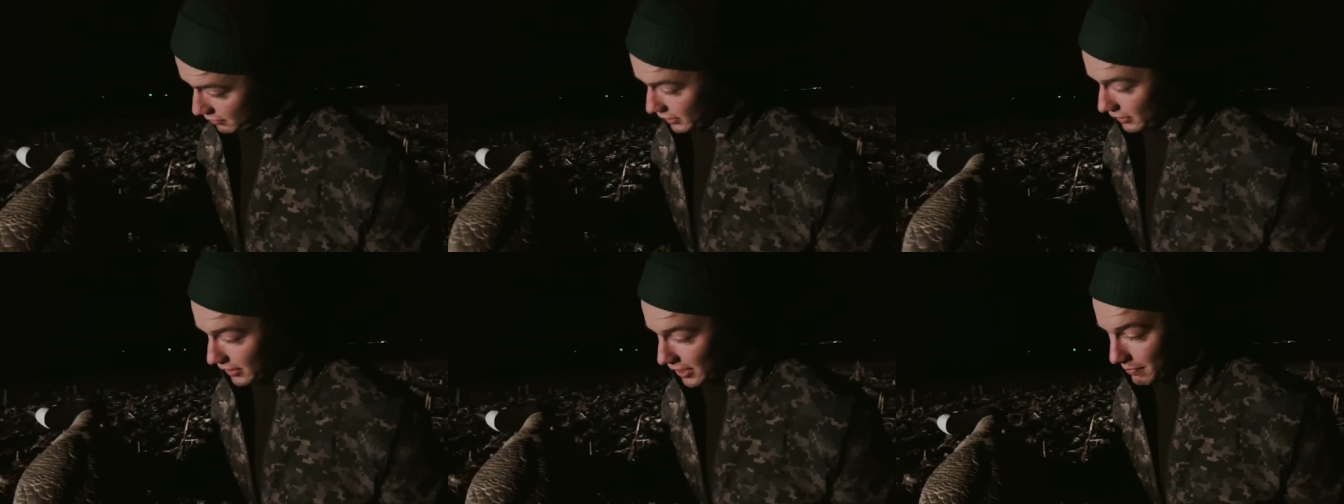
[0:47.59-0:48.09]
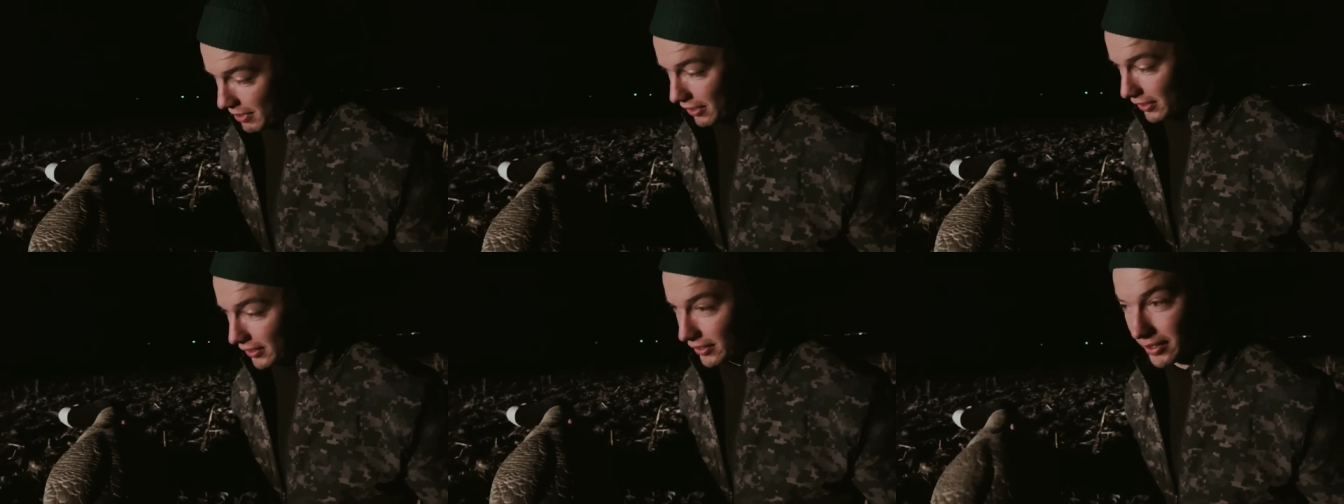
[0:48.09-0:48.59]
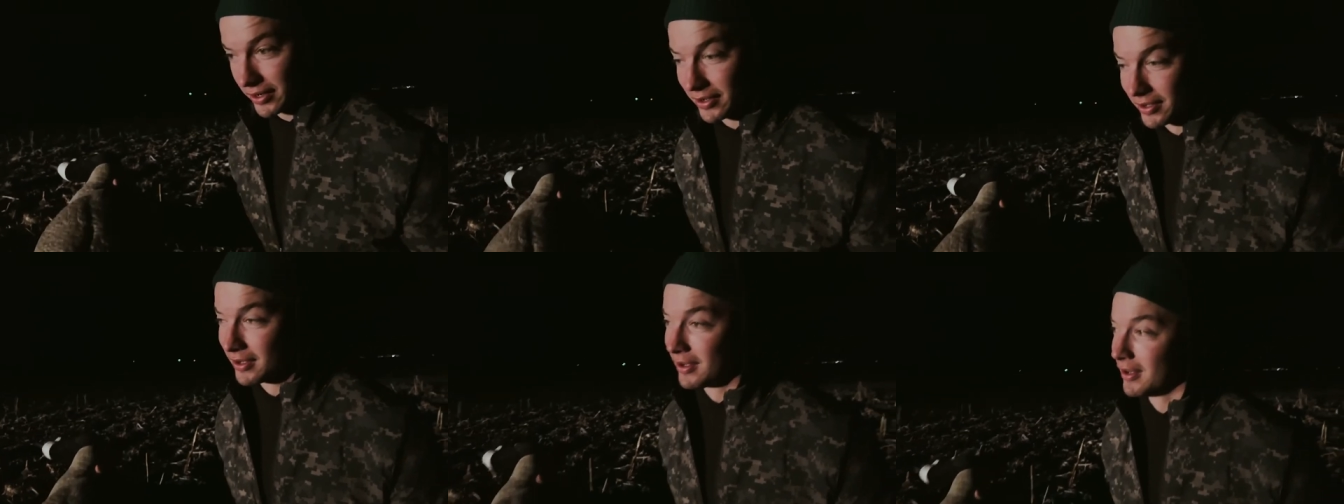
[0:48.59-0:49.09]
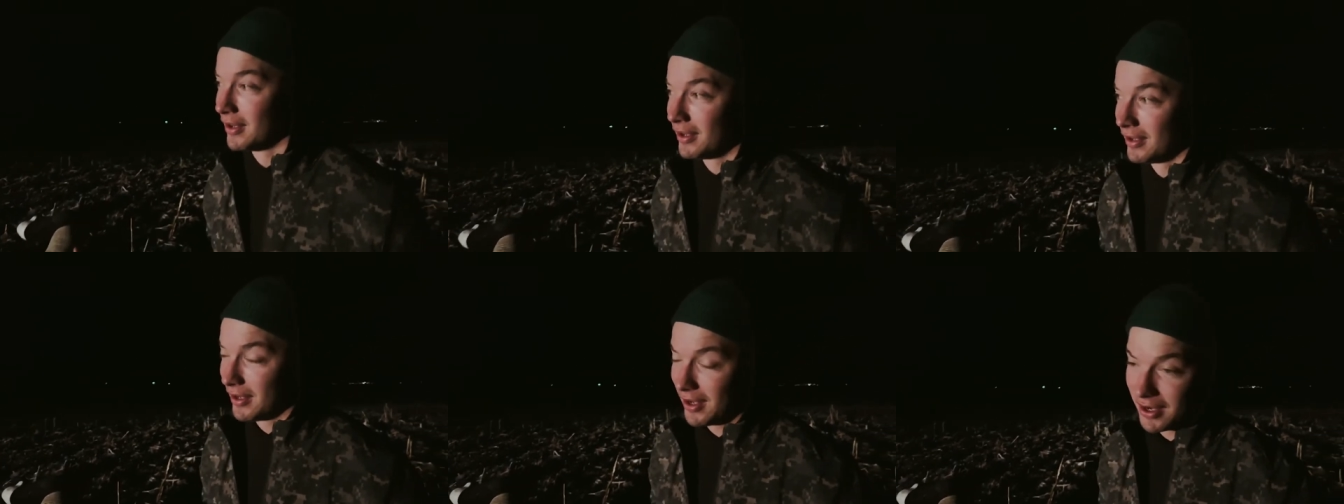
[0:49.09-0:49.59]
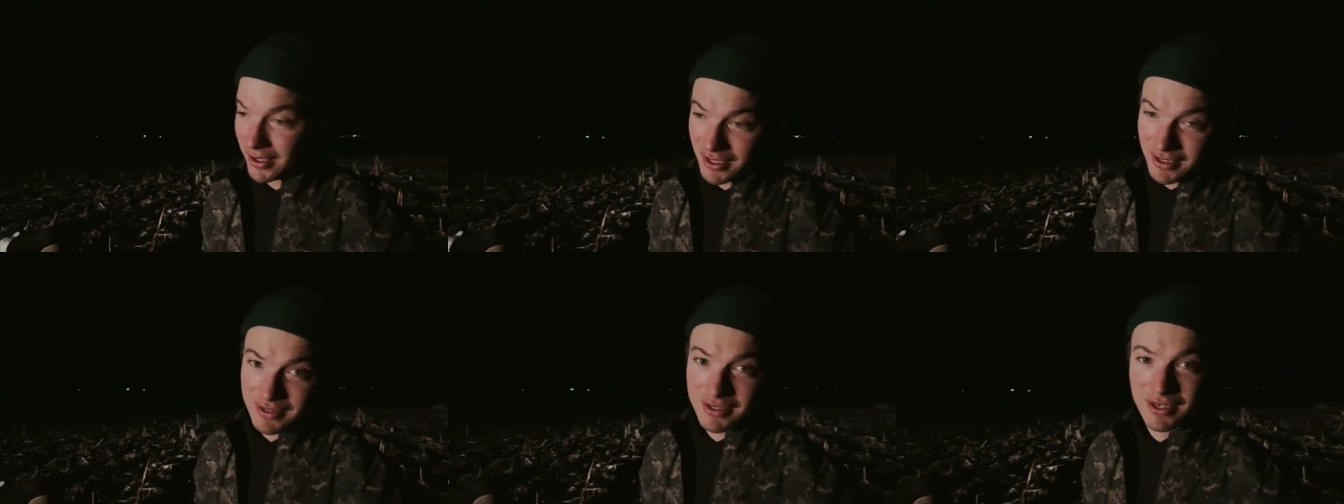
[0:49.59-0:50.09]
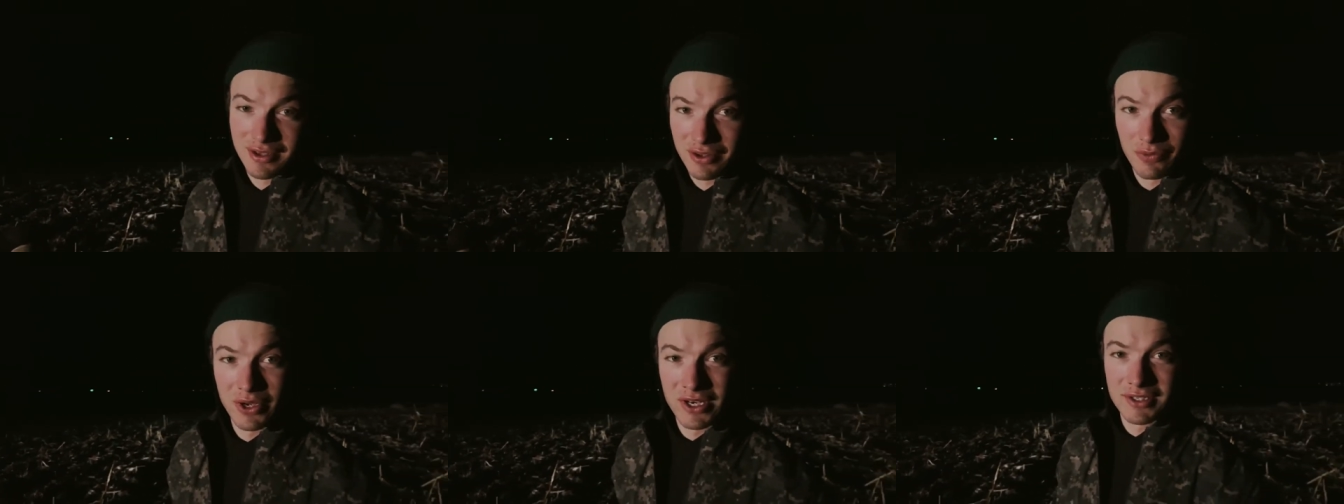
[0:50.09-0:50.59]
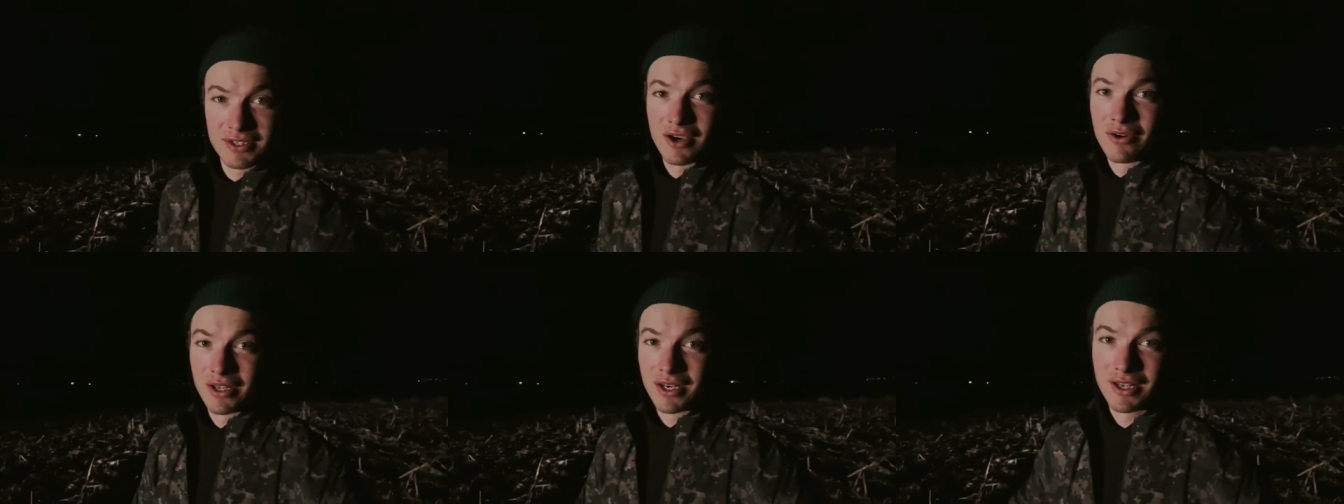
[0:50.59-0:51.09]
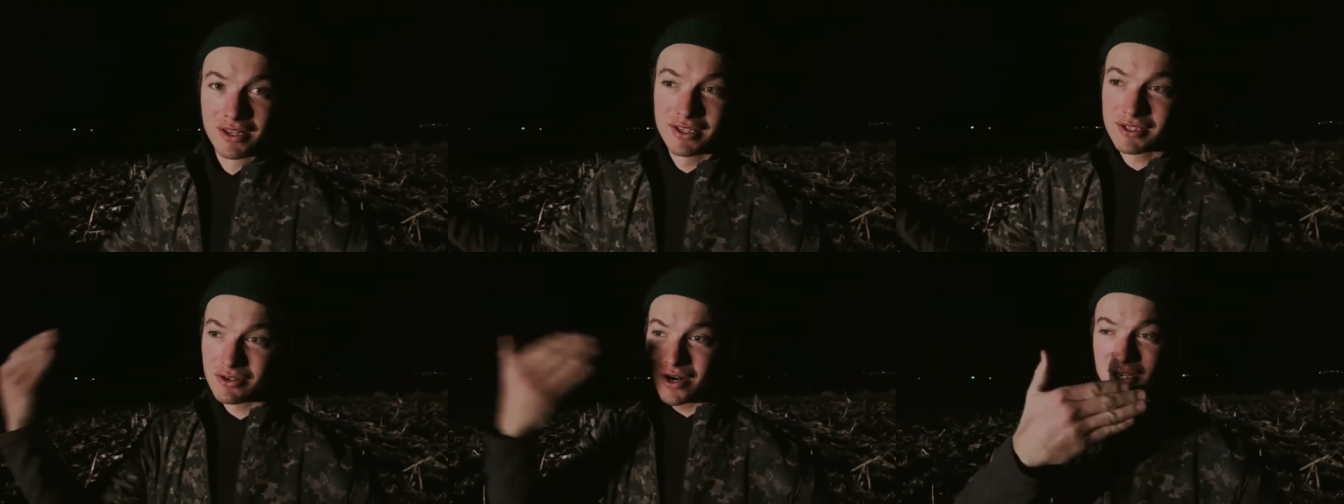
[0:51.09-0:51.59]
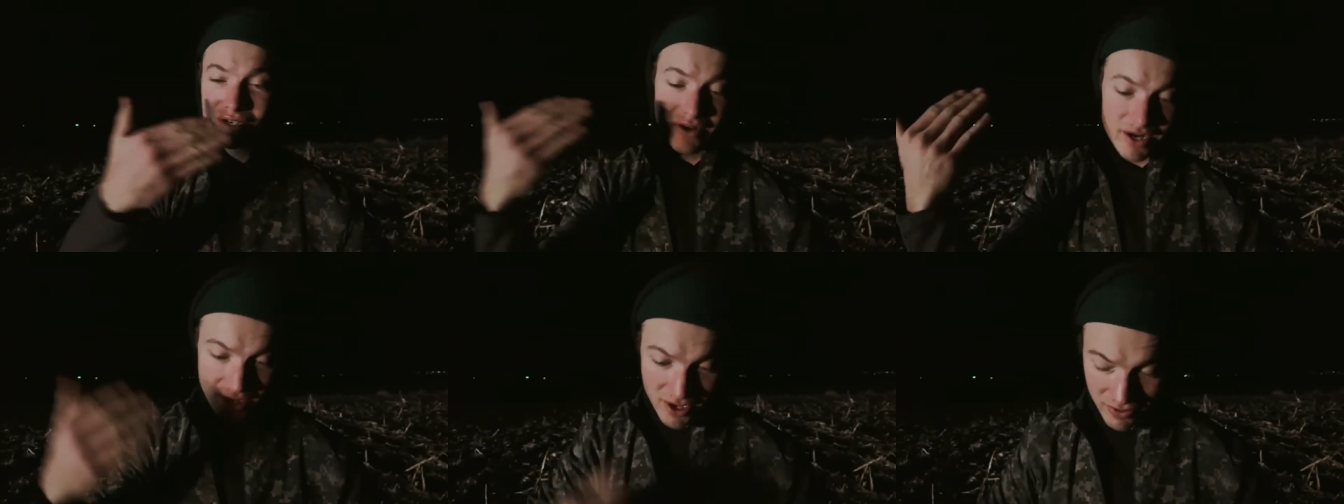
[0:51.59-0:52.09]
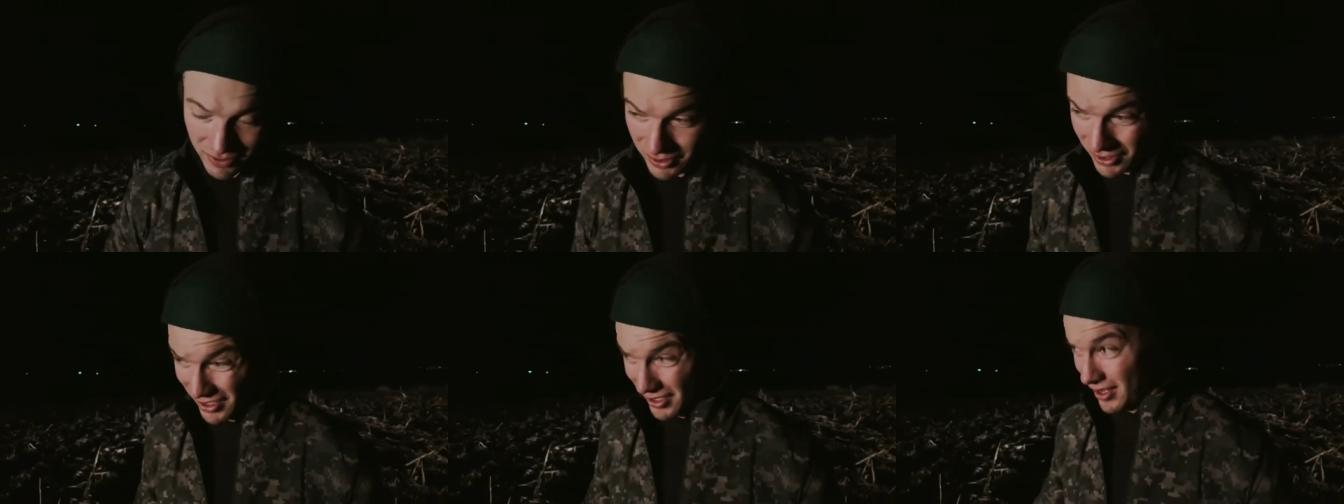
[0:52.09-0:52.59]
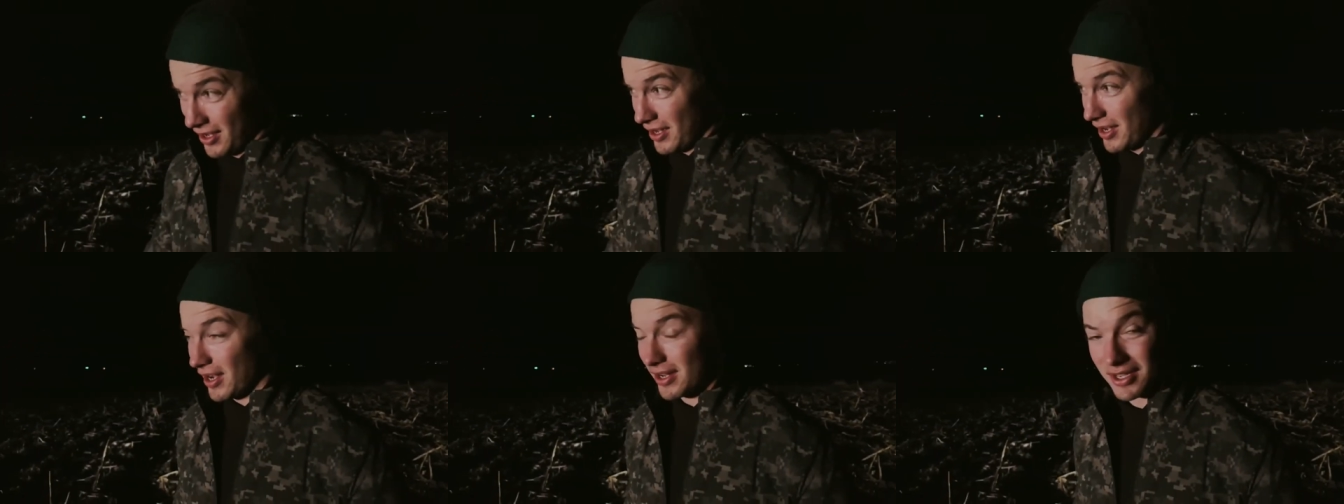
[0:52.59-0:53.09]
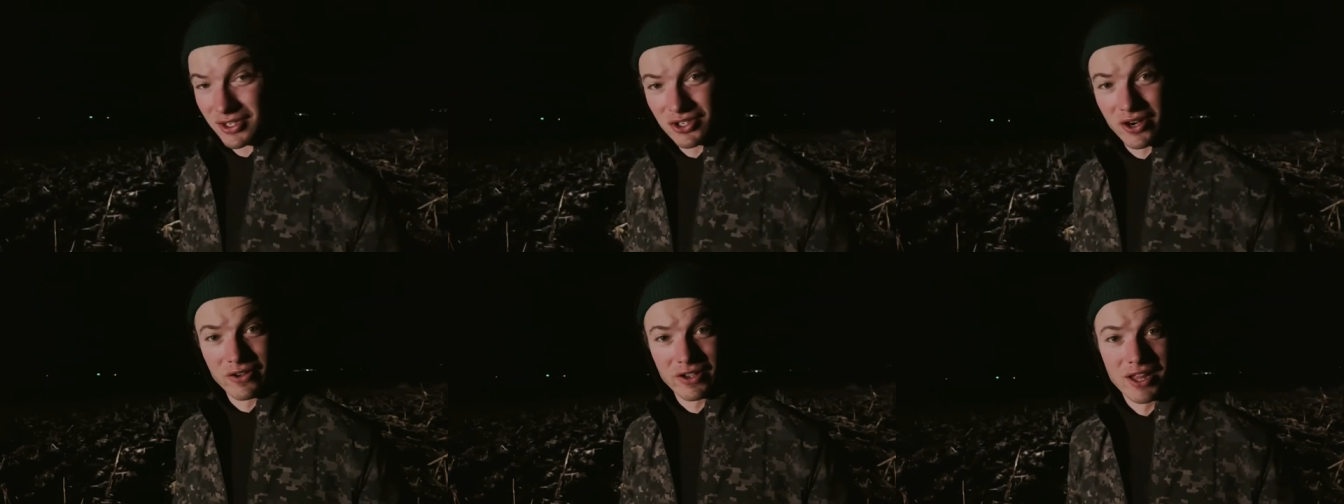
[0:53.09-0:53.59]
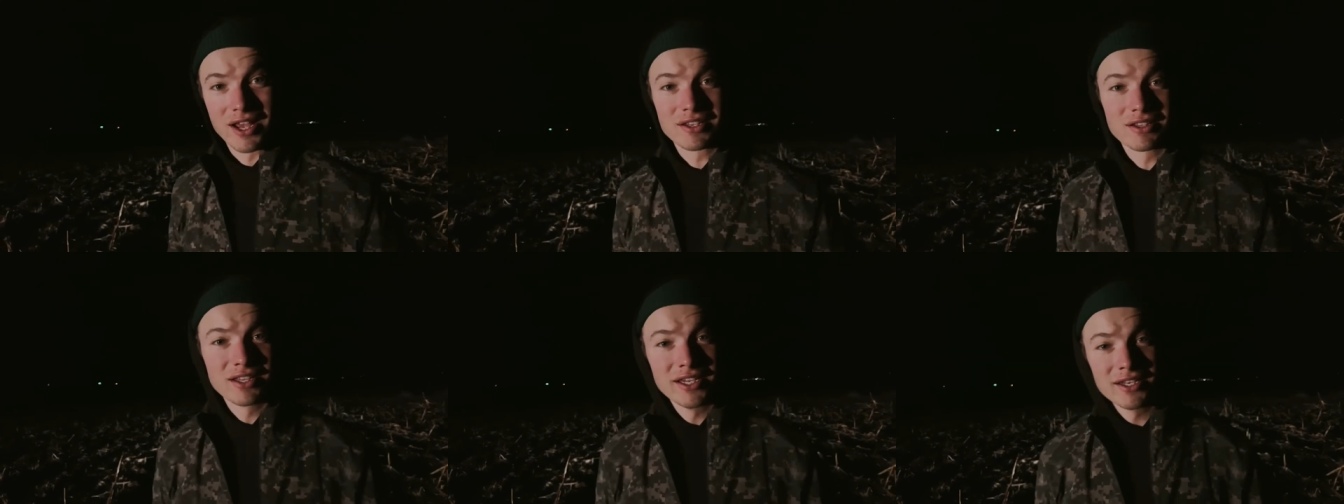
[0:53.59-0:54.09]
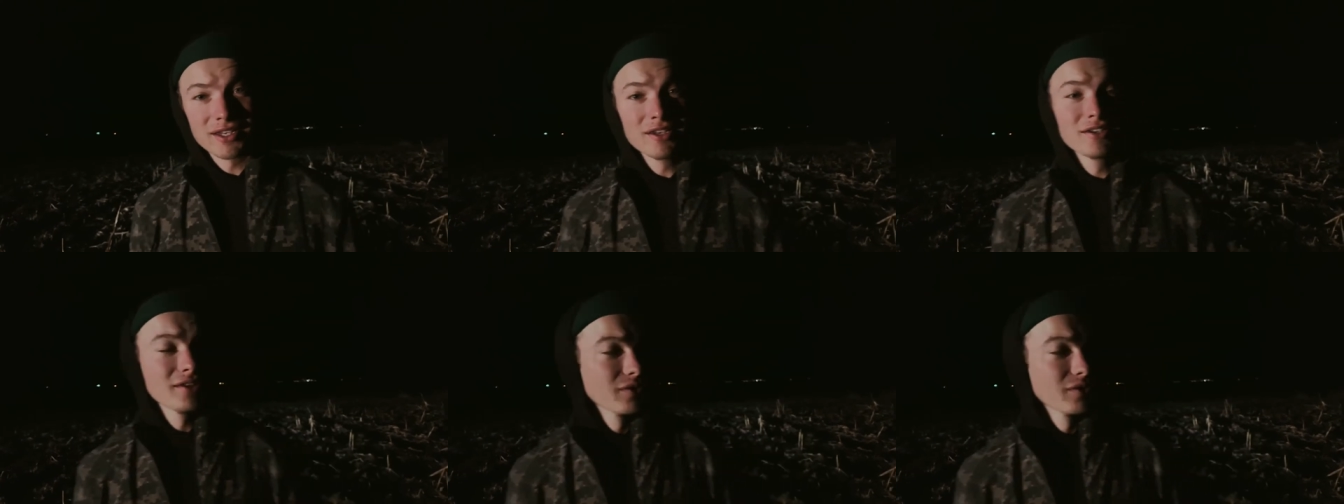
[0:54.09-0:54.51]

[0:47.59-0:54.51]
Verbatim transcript: gonna lay them out here. Geese, the wind is going this direction right now. Geese generally like to land into the